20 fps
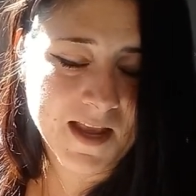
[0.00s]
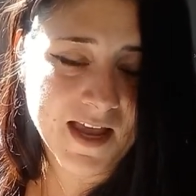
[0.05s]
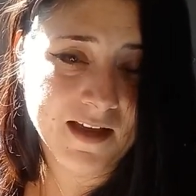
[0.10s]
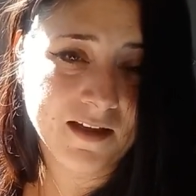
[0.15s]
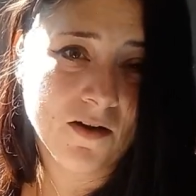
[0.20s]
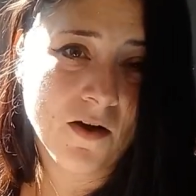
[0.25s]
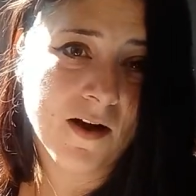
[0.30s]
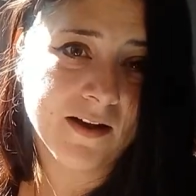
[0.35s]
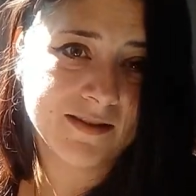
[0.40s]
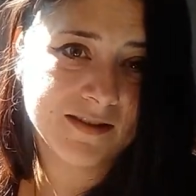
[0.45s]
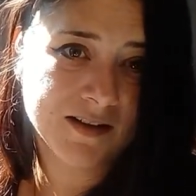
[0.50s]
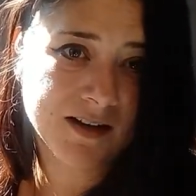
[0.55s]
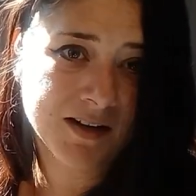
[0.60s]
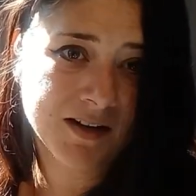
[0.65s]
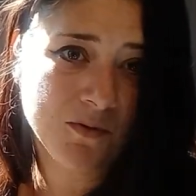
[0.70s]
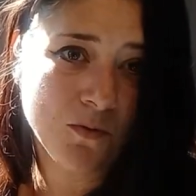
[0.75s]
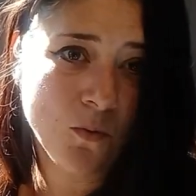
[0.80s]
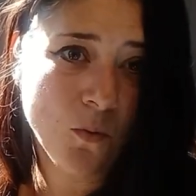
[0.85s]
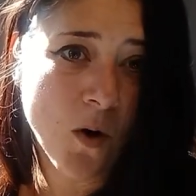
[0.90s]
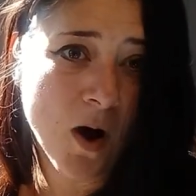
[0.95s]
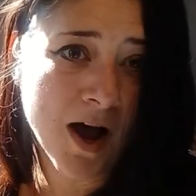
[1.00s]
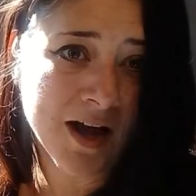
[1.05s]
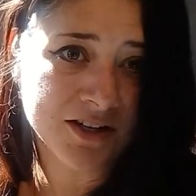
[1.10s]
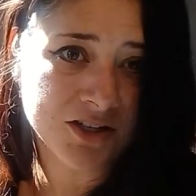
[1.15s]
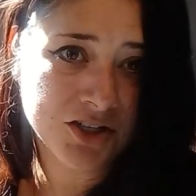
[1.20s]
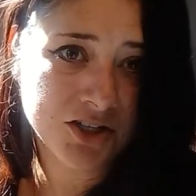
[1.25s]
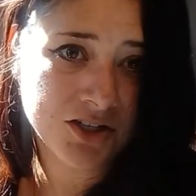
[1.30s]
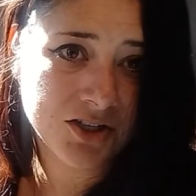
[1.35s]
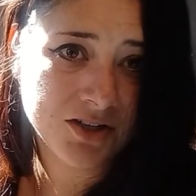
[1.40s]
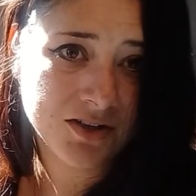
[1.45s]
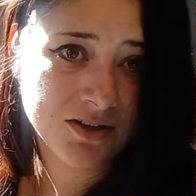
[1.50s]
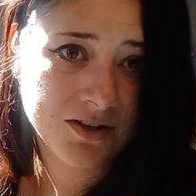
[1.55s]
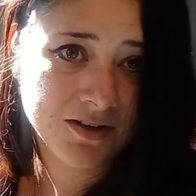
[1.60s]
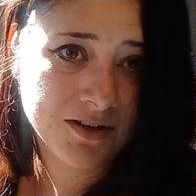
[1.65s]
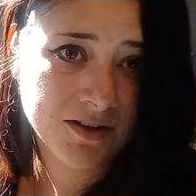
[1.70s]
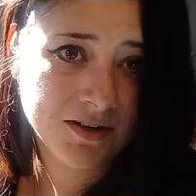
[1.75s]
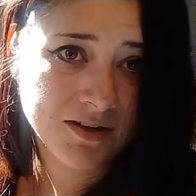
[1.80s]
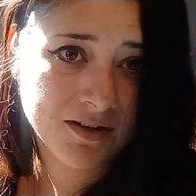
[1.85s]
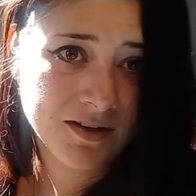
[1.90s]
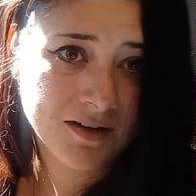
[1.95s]
And God's going to watch
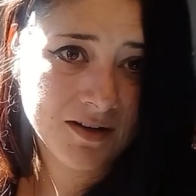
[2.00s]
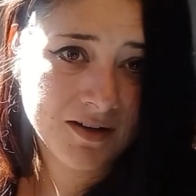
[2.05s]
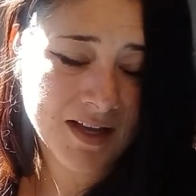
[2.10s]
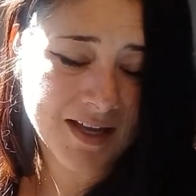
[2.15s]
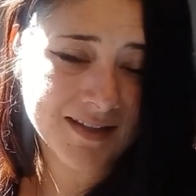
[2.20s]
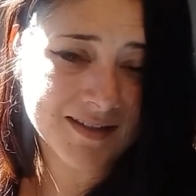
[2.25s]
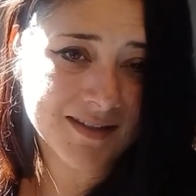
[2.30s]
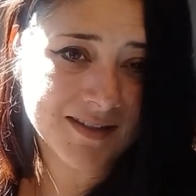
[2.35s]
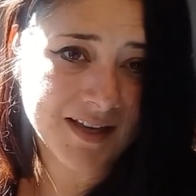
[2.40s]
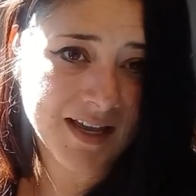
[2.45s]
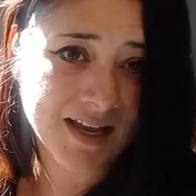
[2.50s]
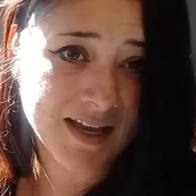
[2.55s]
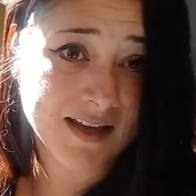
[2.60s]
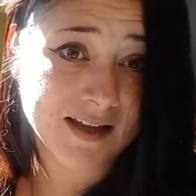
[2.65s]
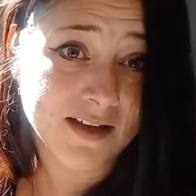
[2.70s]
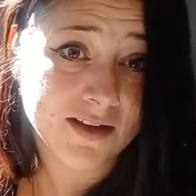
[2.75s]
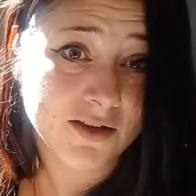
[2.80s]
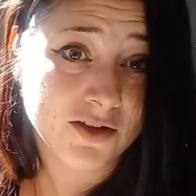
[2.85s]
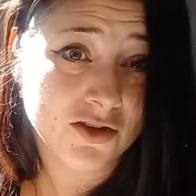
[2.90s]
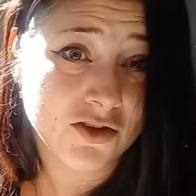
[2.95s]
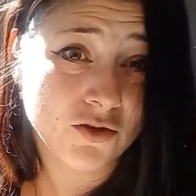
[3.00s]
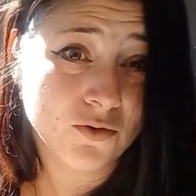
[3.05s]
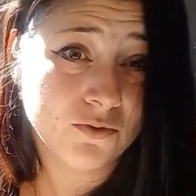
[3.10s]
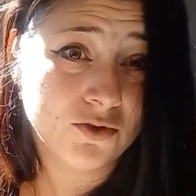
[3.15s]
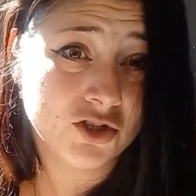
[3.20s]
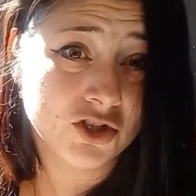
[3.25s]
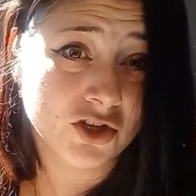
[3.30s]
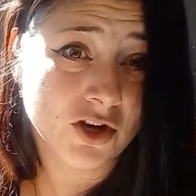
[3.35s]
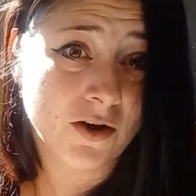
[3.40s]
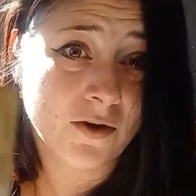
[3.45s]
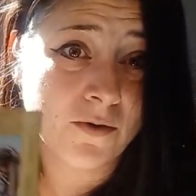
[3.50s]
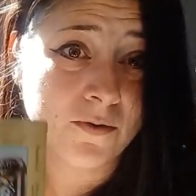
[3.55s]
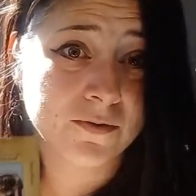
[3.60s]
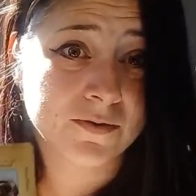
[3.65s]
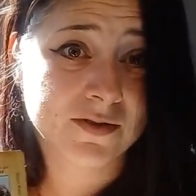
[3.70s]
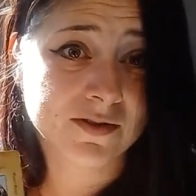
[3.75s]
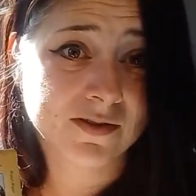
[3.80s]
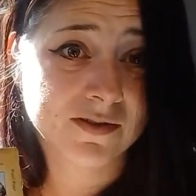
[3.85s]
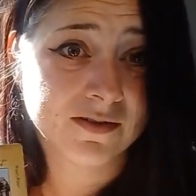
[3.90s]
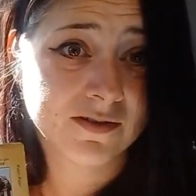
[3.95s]
and say, you
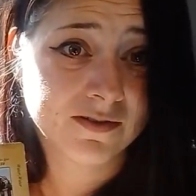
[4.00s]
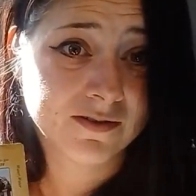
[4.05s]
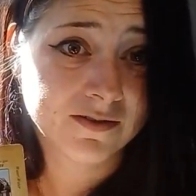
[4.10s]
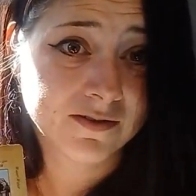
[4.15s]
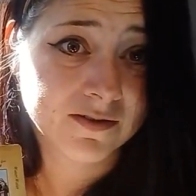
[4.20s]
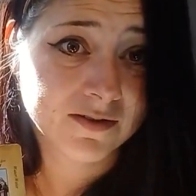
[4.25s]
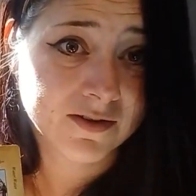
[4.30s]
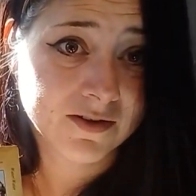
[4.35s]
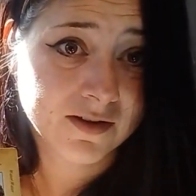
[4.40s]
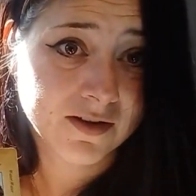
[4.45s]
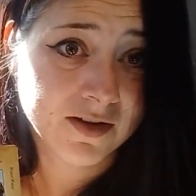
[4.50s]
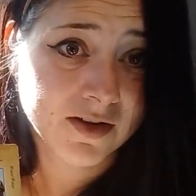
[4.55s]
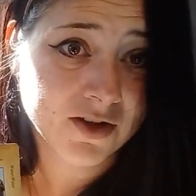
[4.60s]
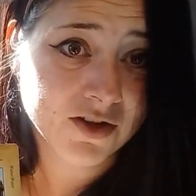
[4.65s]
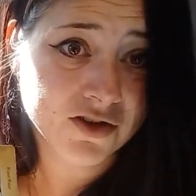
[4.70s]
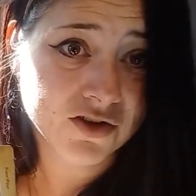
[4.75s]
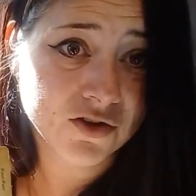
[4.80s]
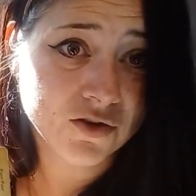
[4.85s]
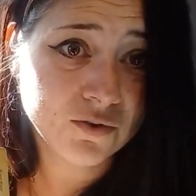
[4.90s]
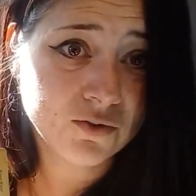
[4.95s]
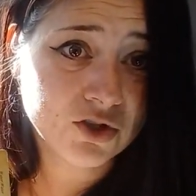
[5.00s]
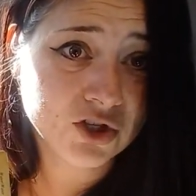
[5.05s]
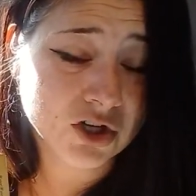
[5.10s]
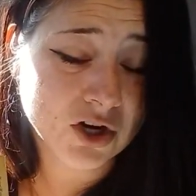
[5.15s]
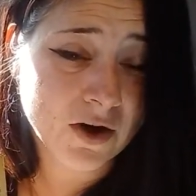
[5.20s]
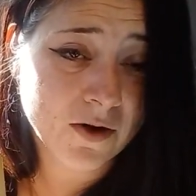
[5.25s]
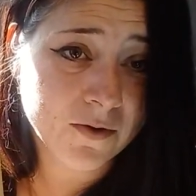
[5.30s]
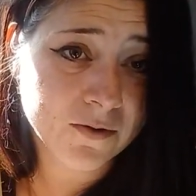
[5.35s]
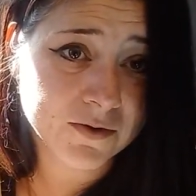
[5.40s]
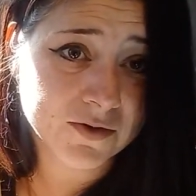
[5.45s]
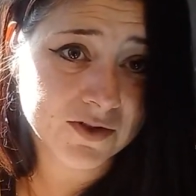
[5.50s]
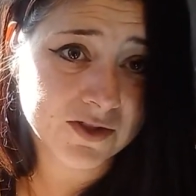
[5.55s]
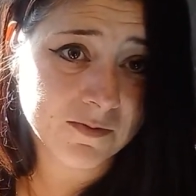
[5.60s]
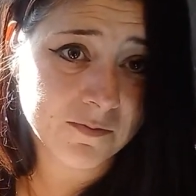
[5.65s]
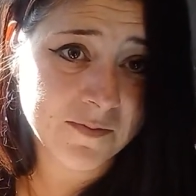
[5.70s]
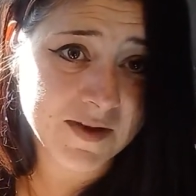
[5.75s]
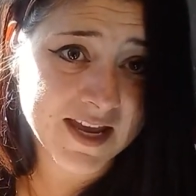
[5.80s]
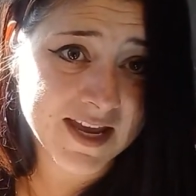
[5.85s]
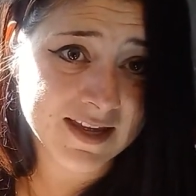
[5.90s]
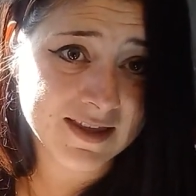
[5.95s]
chose. You chose to
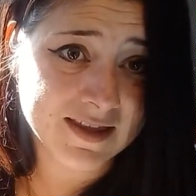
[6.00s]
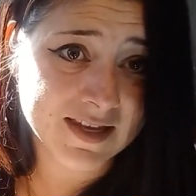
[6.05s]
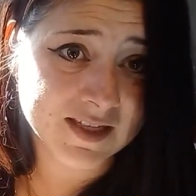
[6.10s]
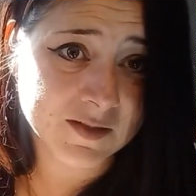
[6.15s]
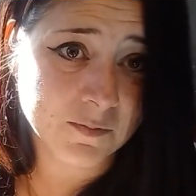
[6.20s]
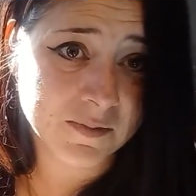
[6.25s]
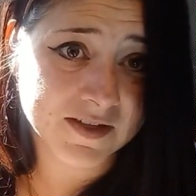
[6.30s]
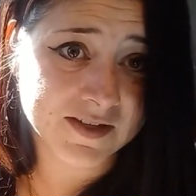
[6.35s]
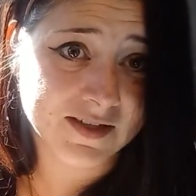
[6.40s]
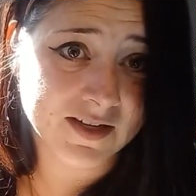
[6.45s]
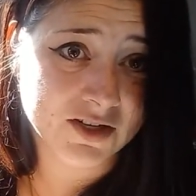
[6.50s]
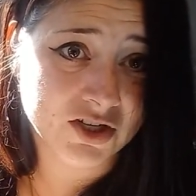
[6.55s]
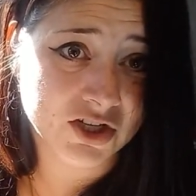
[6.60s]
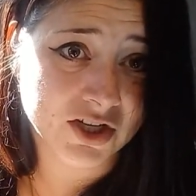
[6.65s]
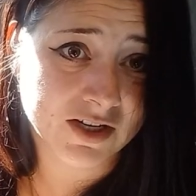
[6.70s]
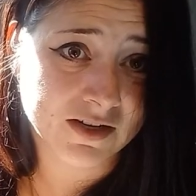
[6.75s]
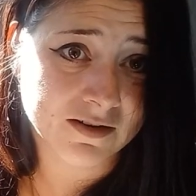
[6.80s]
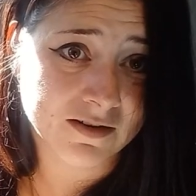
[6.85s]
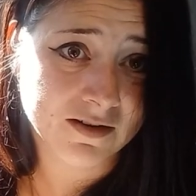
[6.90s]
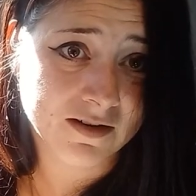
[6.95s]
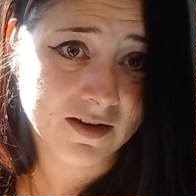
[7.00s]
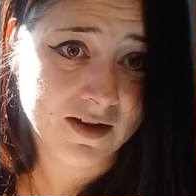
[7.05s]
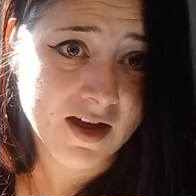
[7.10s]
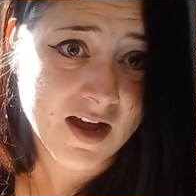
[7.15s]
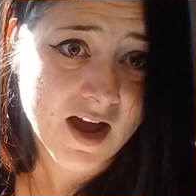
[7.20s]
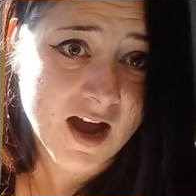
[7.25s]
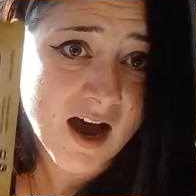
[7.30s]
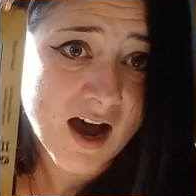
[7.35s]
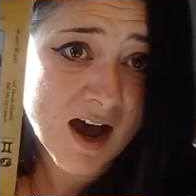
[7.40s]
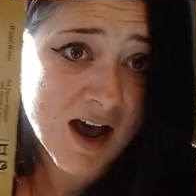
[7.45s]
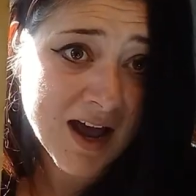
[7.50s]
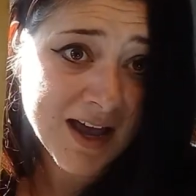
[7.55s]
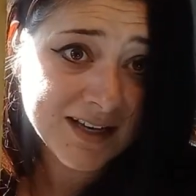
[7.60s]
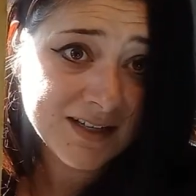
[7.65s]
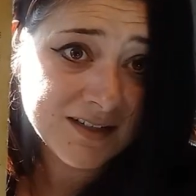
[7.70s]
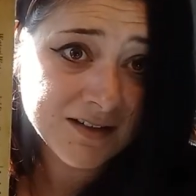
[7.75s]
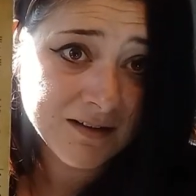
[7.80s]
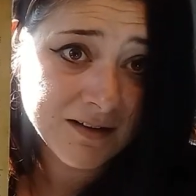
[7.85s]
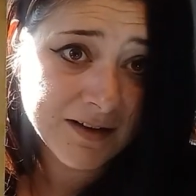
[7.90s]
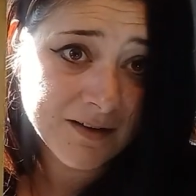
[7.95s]
be in this position. I
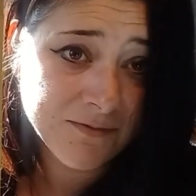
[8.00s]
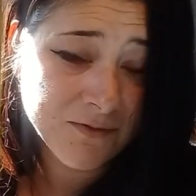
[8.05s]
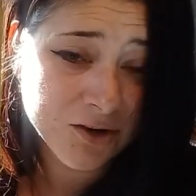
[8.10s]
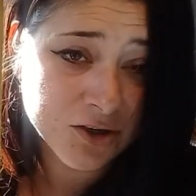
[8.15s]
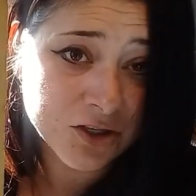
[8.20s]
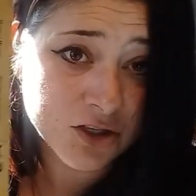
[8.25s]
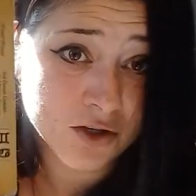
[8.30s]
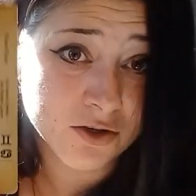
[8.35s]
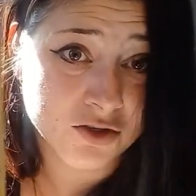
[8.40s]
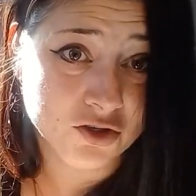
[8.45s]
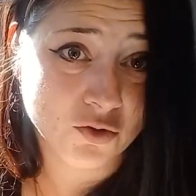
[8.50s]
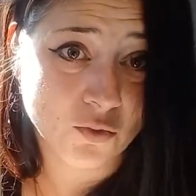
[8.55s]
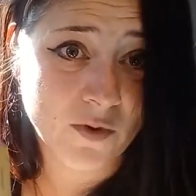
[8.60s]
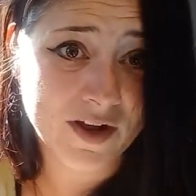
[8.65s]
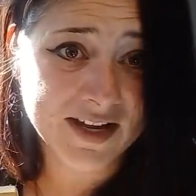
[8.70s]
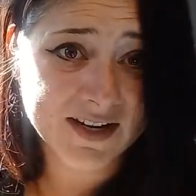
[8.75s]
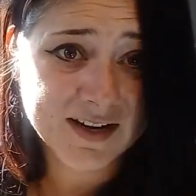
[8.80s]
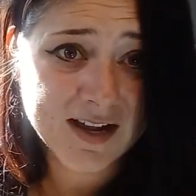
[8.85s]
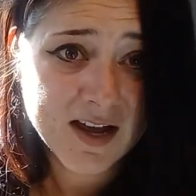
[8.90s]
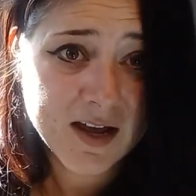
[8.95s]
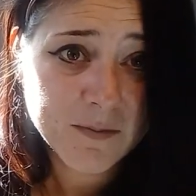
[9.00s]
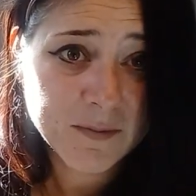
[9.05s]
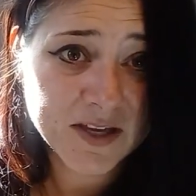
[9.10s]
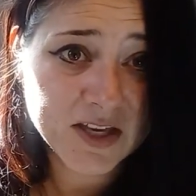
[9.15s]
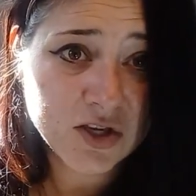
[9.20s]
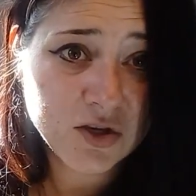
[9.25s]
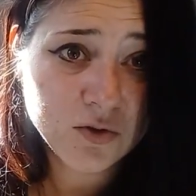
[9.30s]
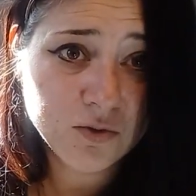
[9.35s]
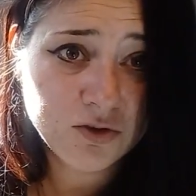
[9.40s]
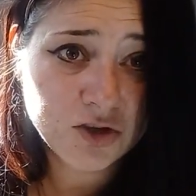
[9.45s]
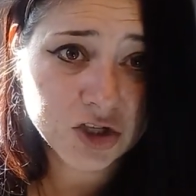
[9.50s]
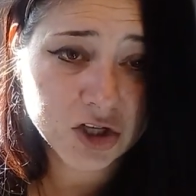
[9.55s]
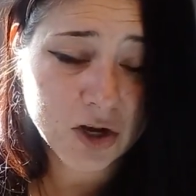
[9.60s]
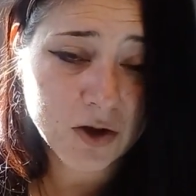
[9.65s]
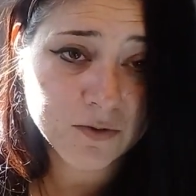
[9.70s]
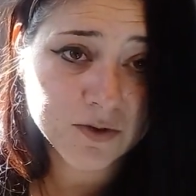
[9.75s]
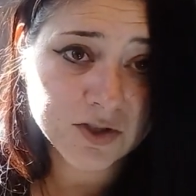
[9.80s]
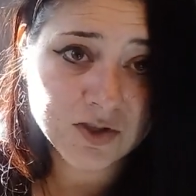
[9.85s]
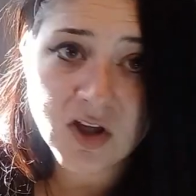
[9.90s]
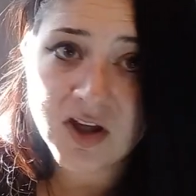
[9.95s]
delivered your twin, but you
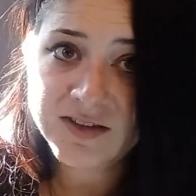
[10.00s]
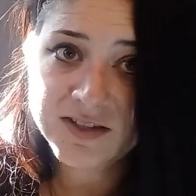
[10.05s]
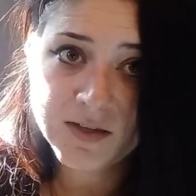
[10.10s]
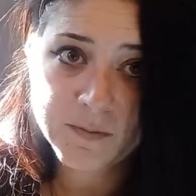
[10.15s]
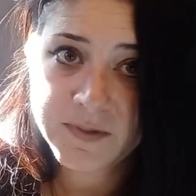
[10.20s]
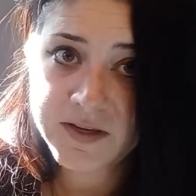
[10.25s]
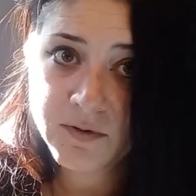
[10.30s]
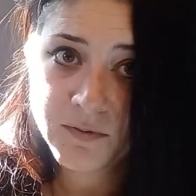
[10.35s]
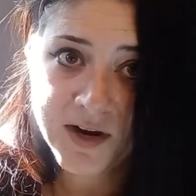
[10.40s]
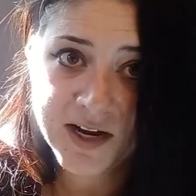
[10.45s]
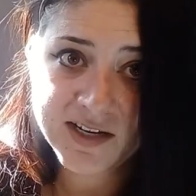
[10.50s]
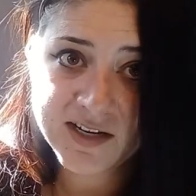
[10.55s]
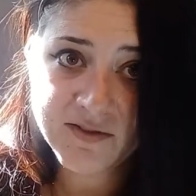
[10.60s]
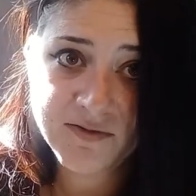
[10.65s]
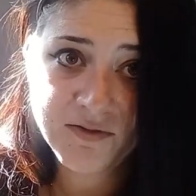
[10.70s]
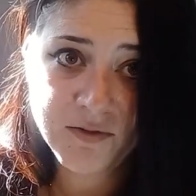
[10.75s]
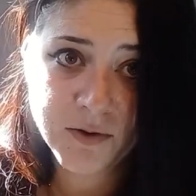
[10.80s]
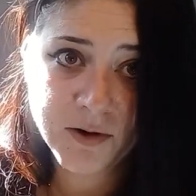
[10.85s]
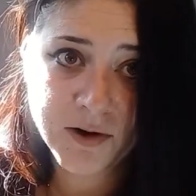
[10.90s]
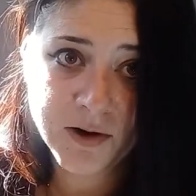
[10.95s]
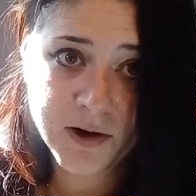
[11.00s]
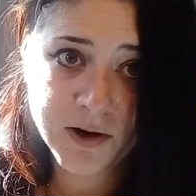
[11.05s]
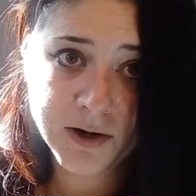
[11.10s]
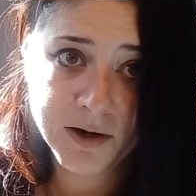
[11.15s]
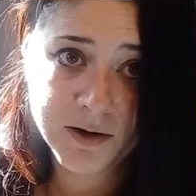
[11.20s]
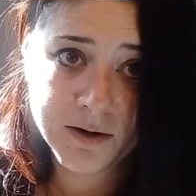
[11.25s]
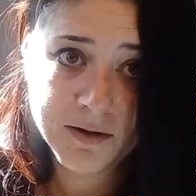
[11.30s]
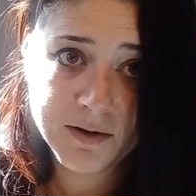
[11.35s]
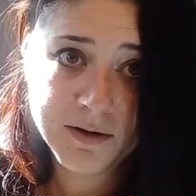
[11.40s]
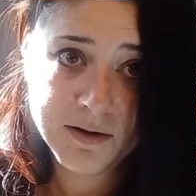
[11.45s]
chose not to be ready for her.